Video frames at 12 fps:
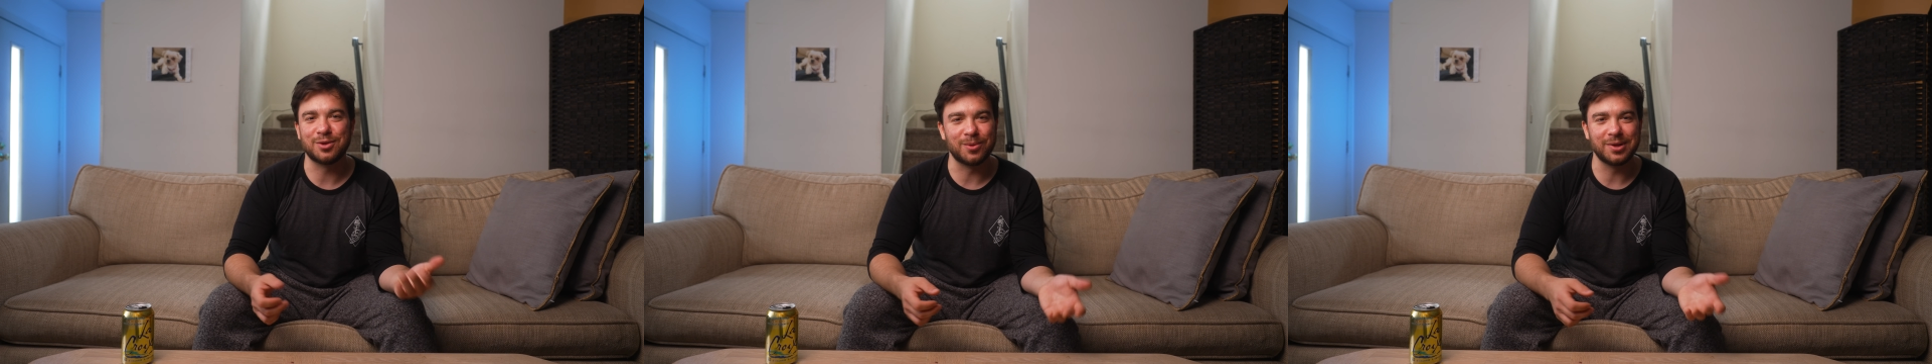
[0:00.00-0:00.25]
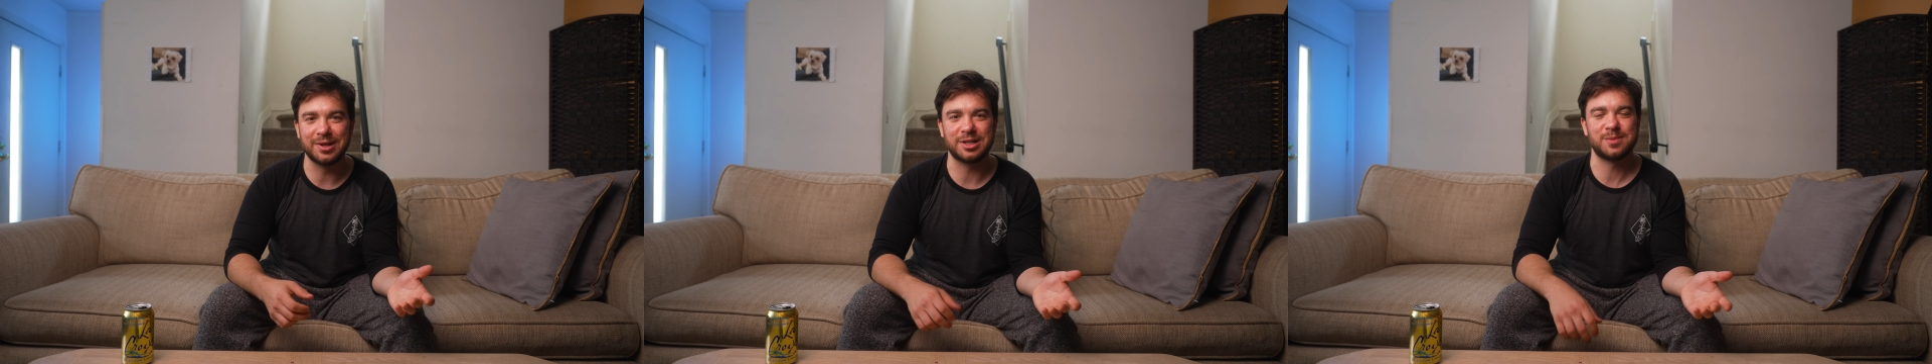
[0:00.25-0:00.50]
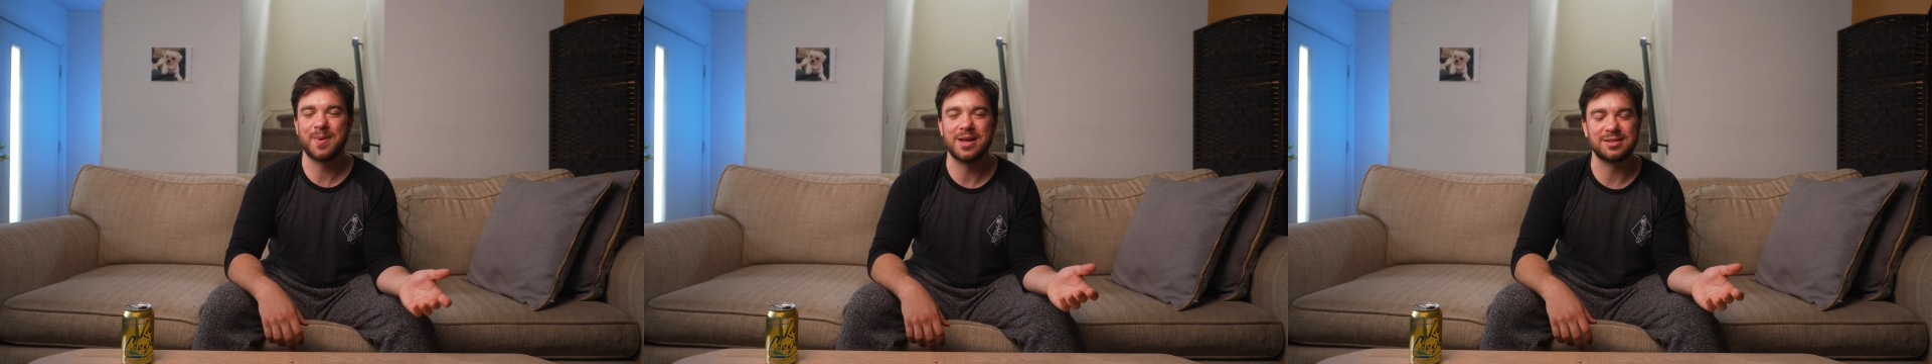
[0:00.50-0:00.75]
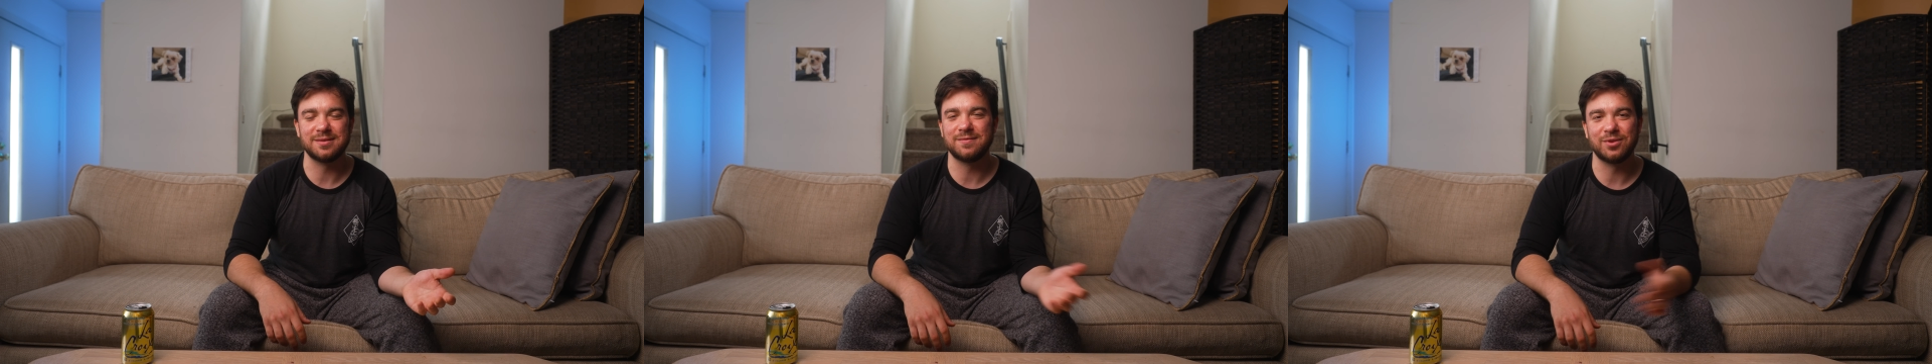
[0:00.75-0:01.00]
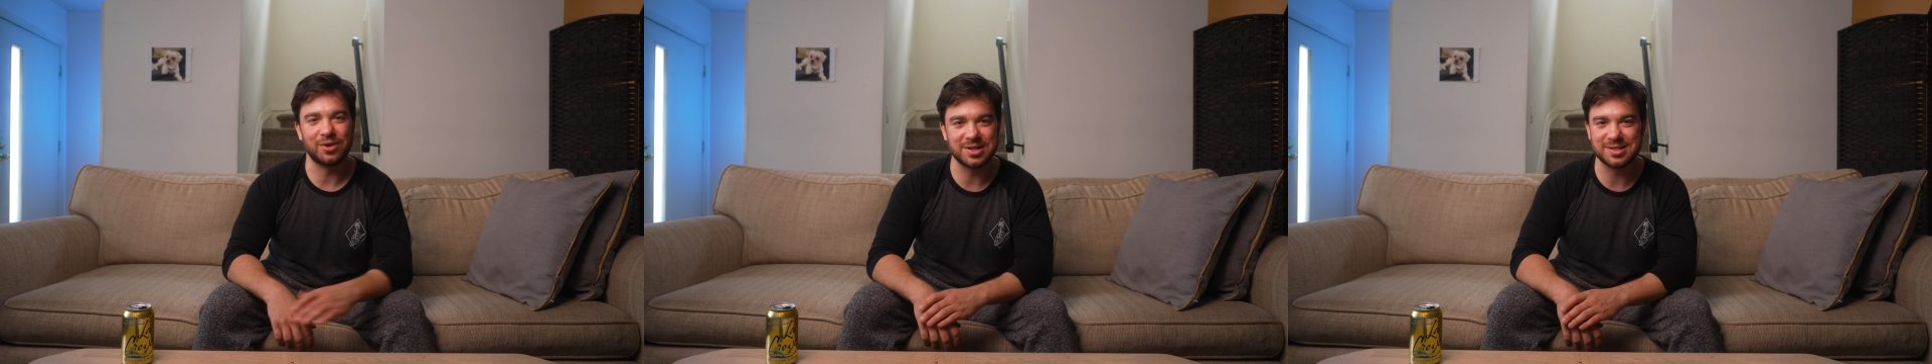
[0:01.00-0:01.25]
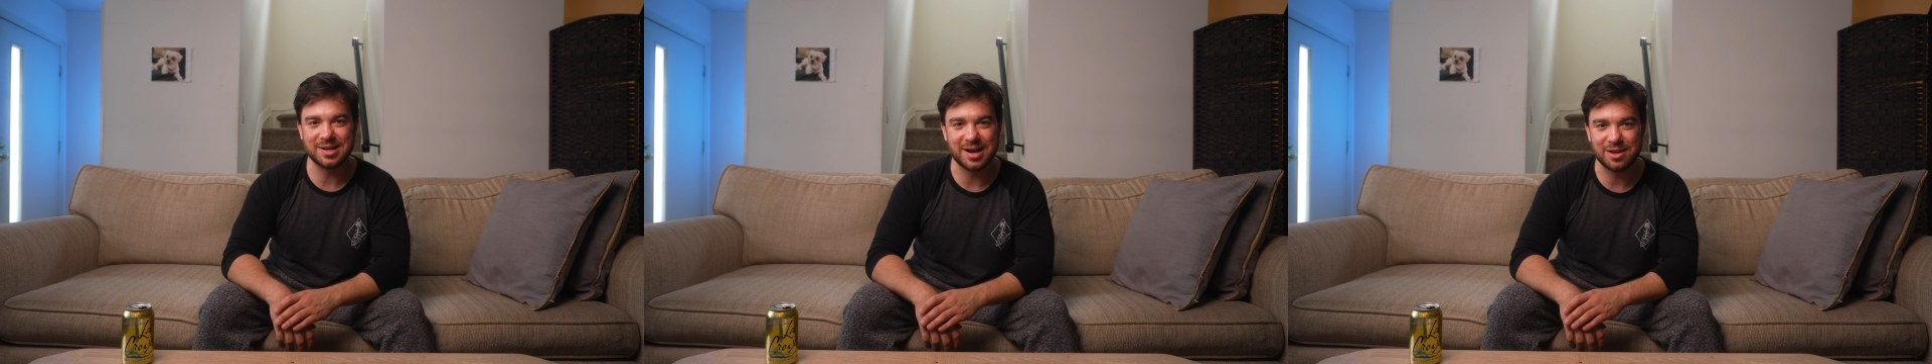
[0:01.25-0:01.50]
They're really expensive. There
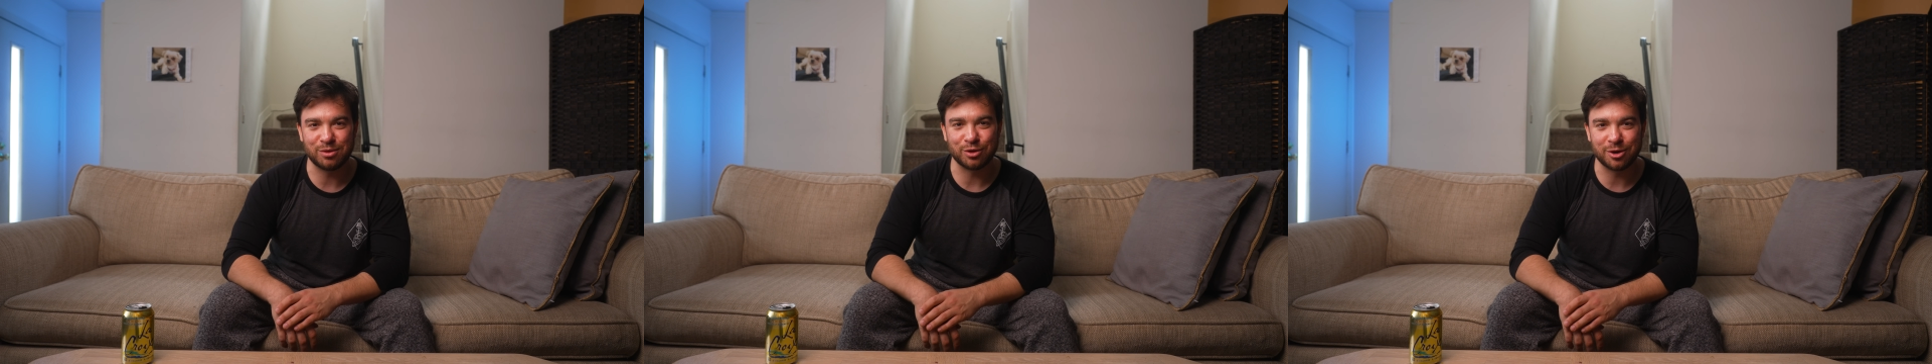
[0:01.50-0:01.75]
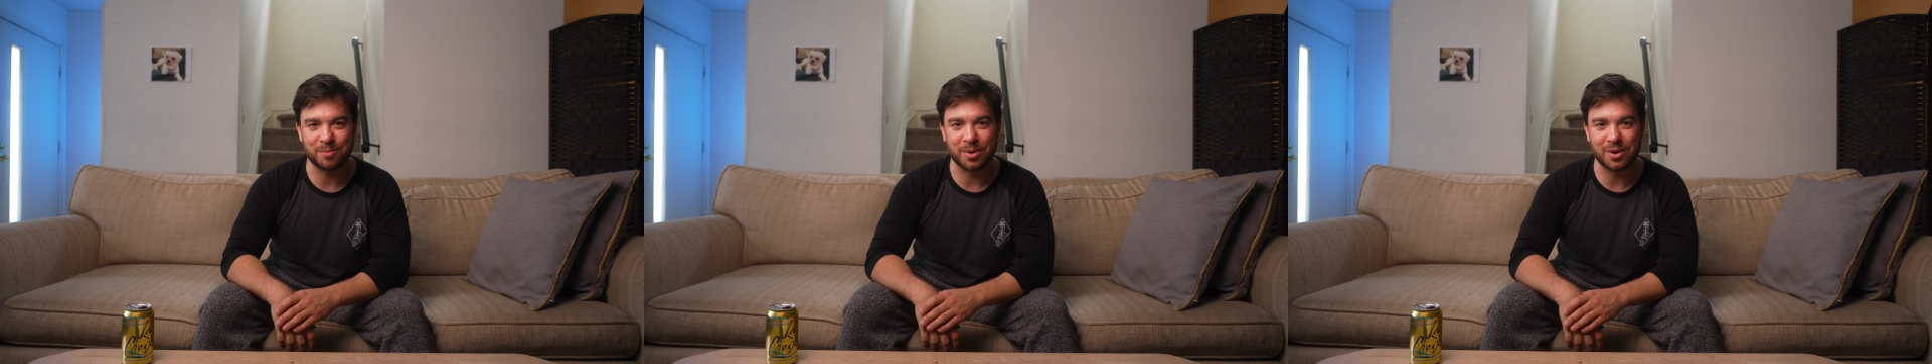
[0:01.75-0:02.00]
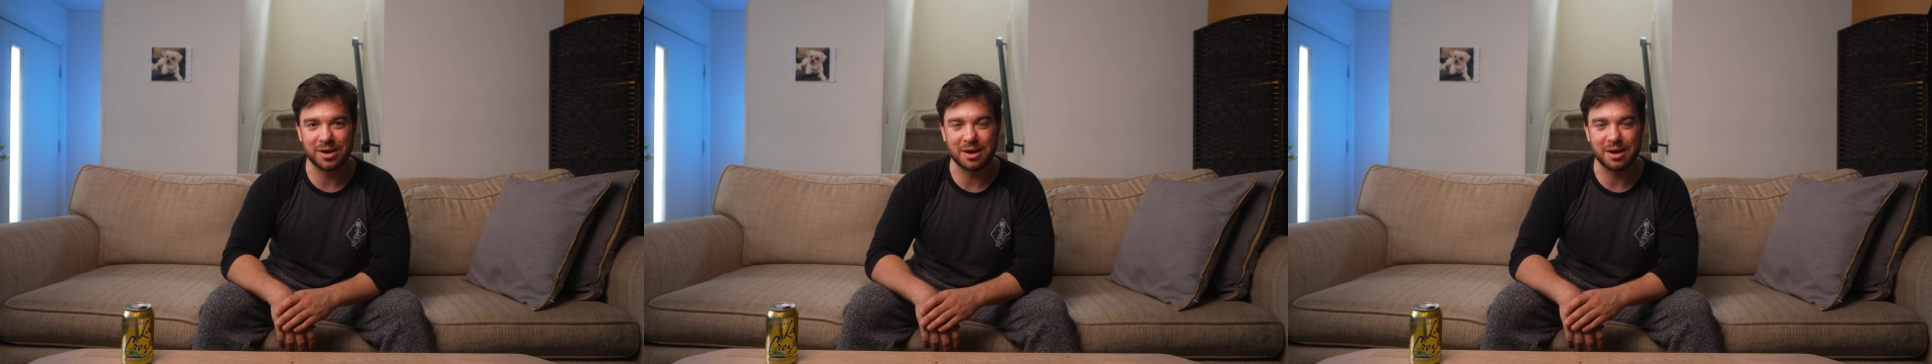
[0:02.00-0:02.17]
isn't any third-party